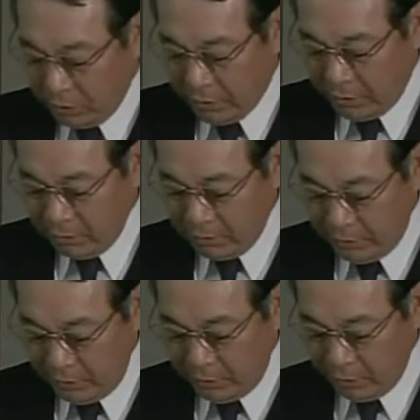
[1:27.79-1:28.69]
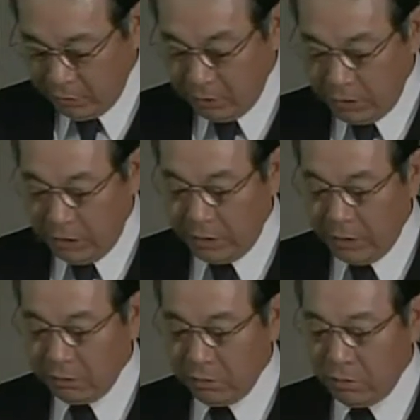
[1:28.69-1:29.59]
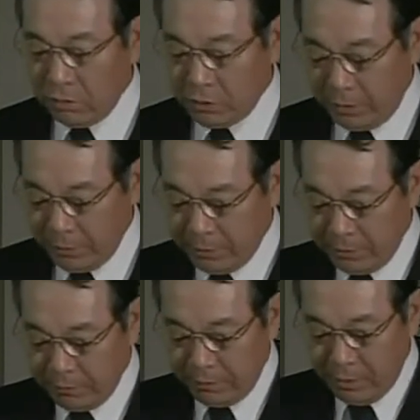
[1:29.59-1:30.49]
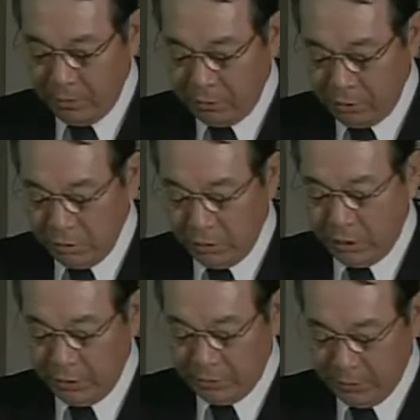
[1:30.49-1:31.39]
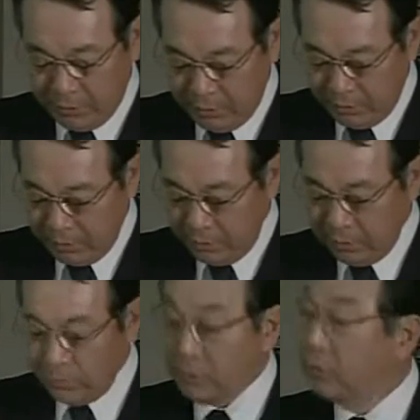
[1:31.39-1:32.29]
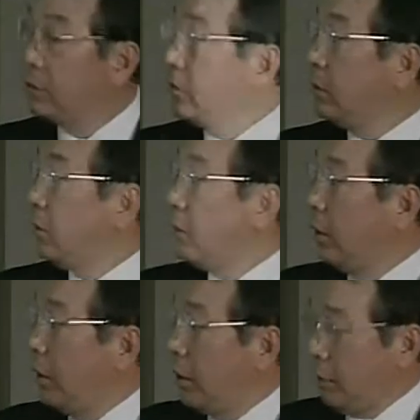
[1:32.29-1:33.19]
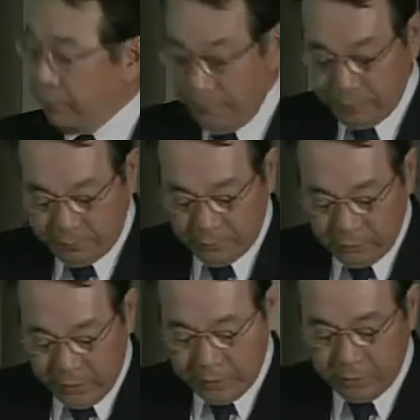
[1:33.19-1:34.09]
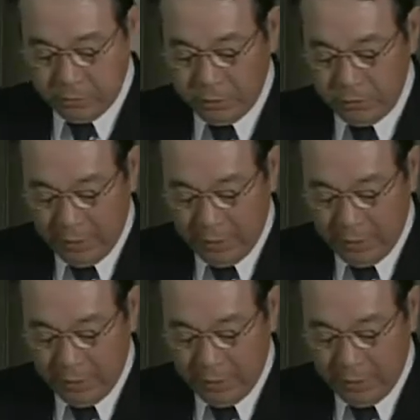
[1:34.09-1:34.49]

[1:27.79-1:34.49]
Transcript: puts these plans into implementation and before consumers and investors start feeling a little bit more